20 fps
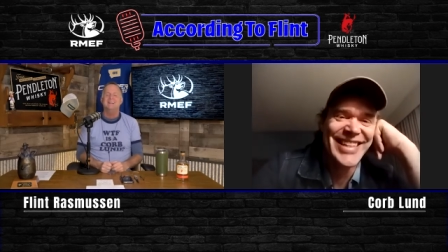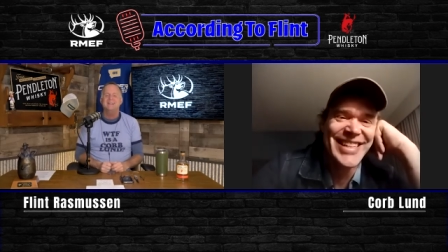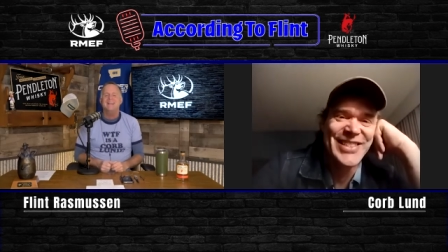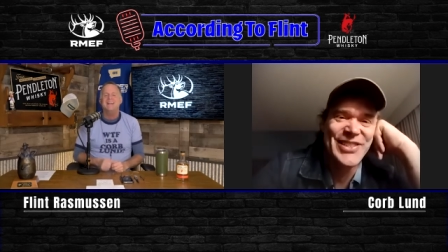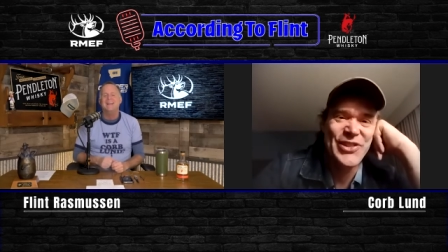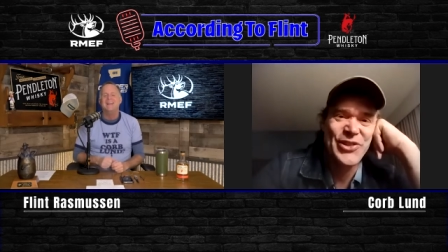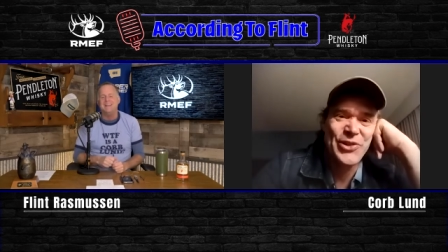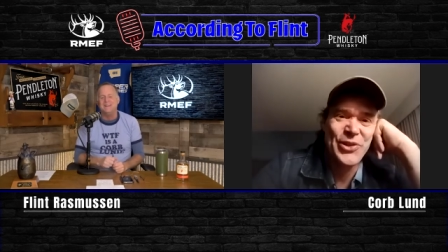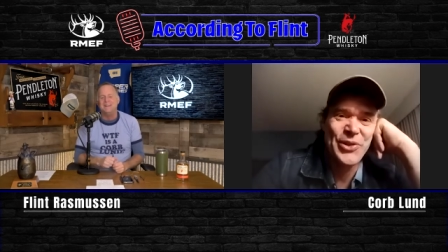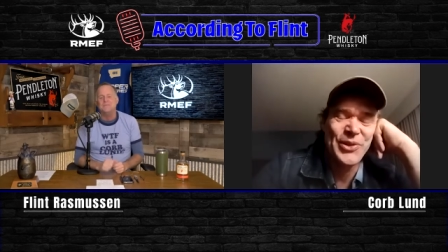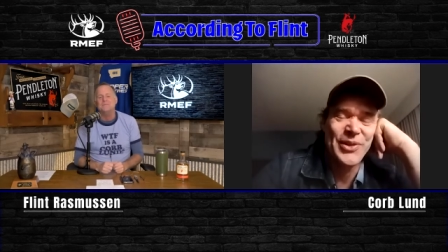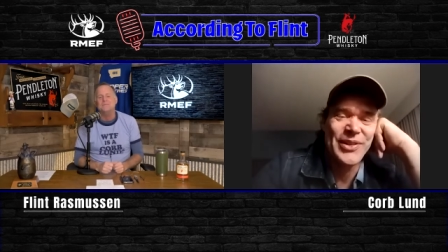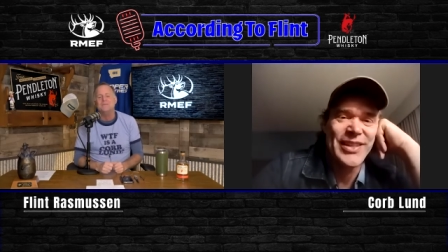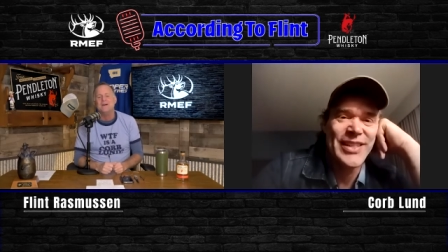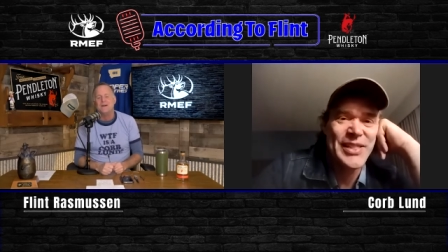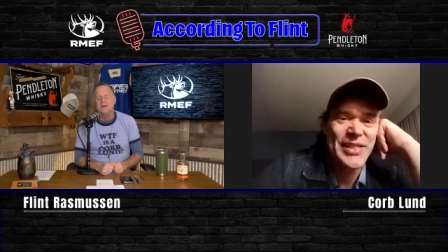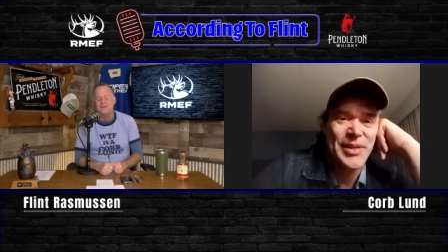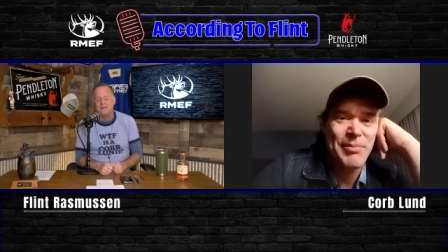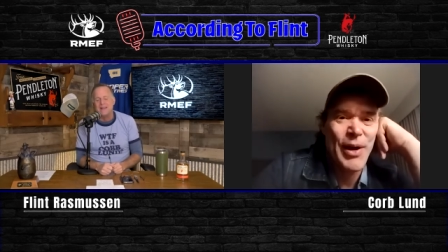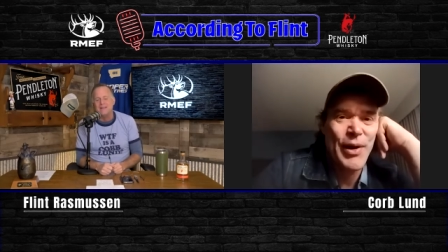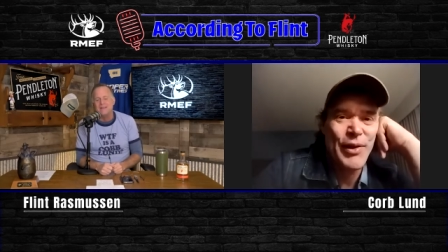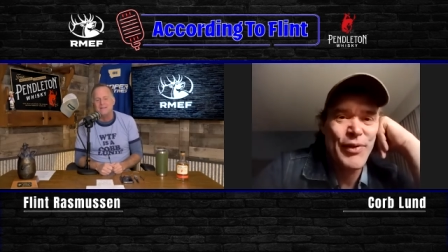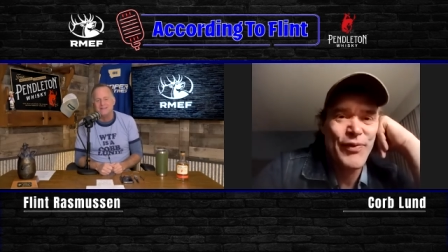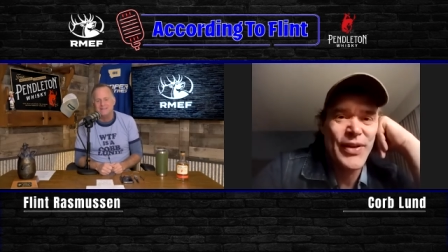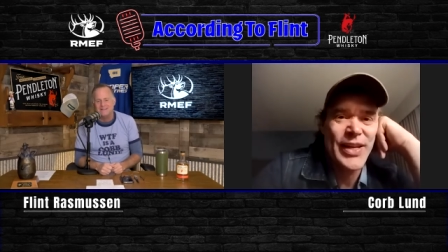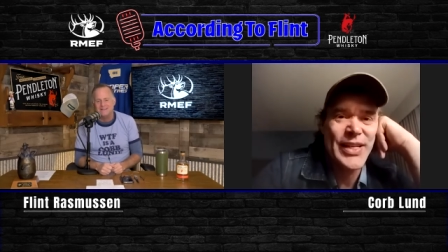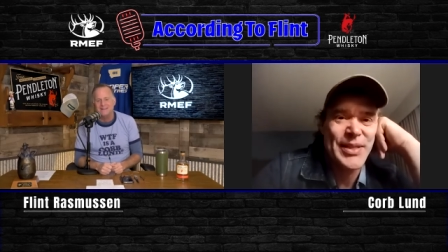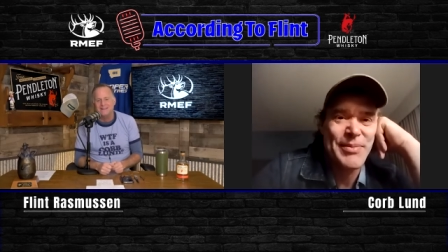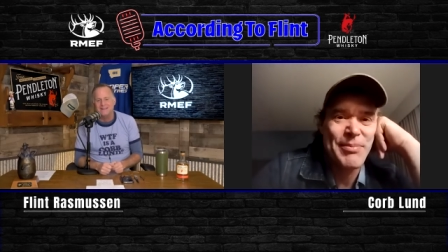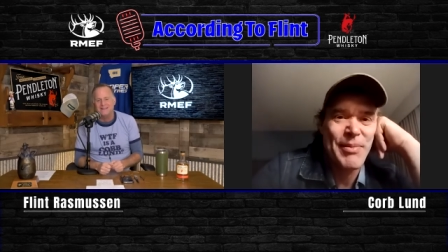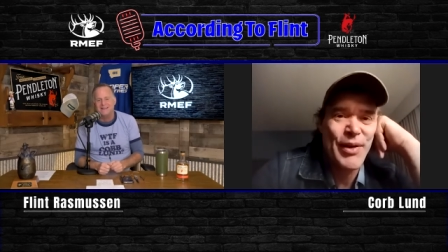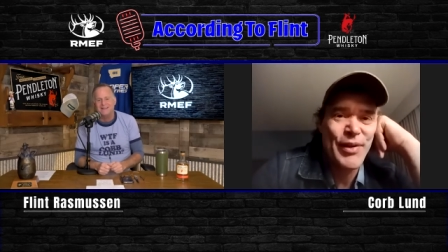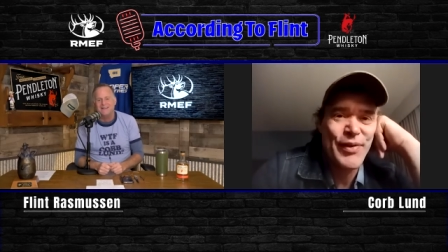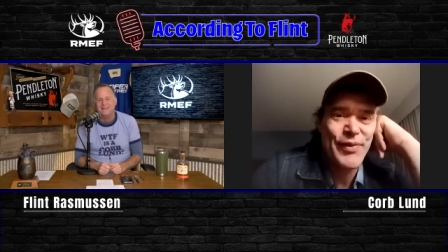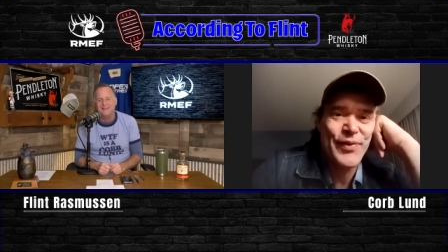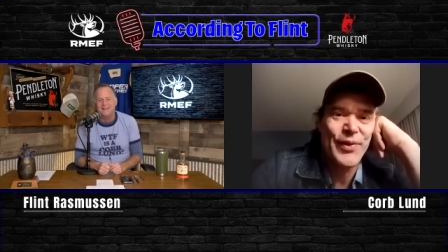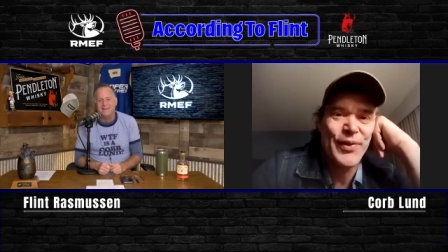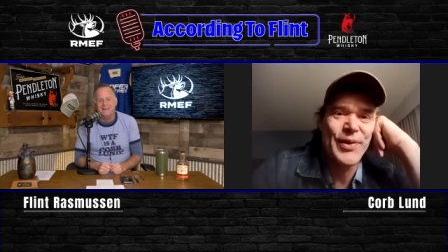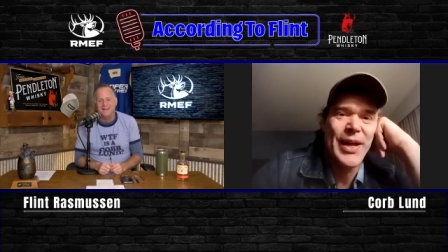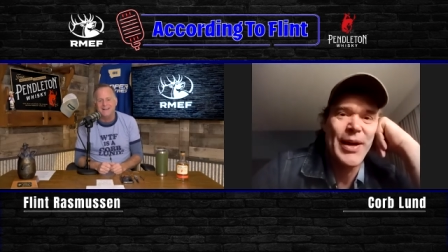okay. It's a, mouth, it's a
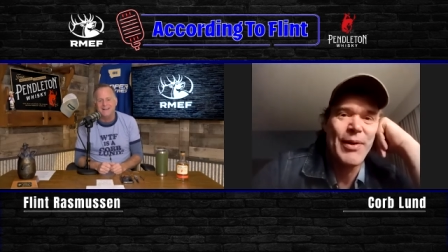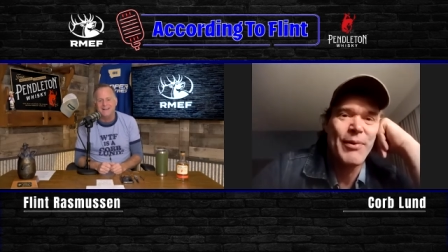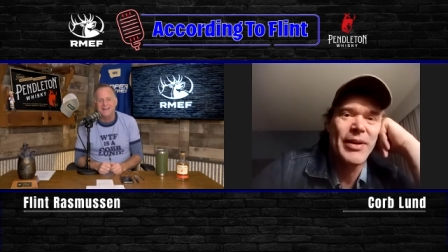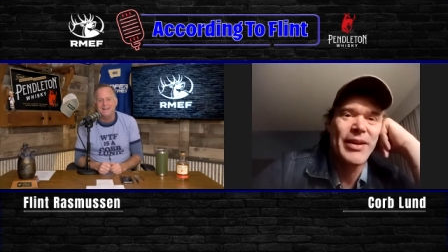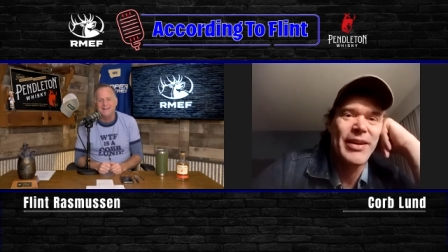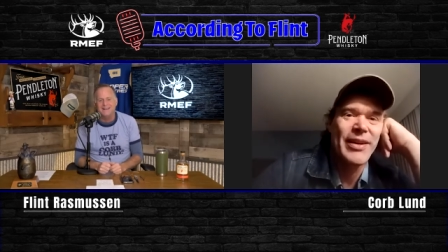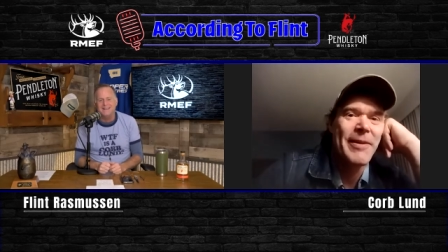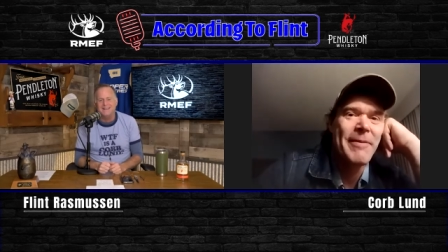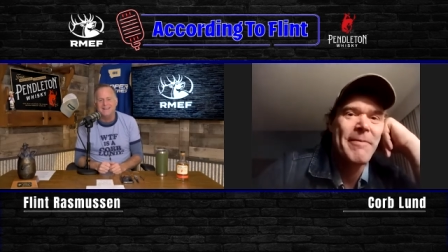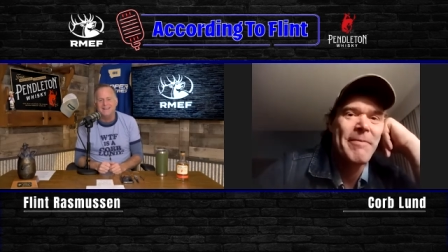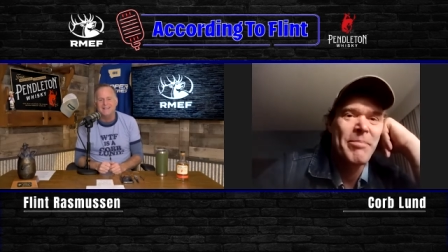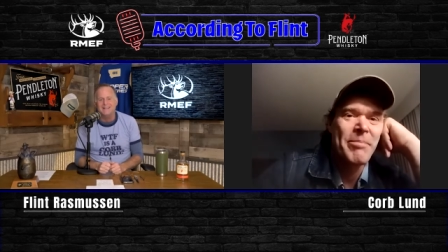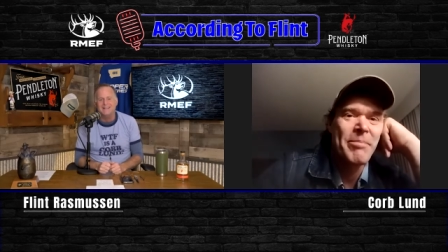mouthful, that one.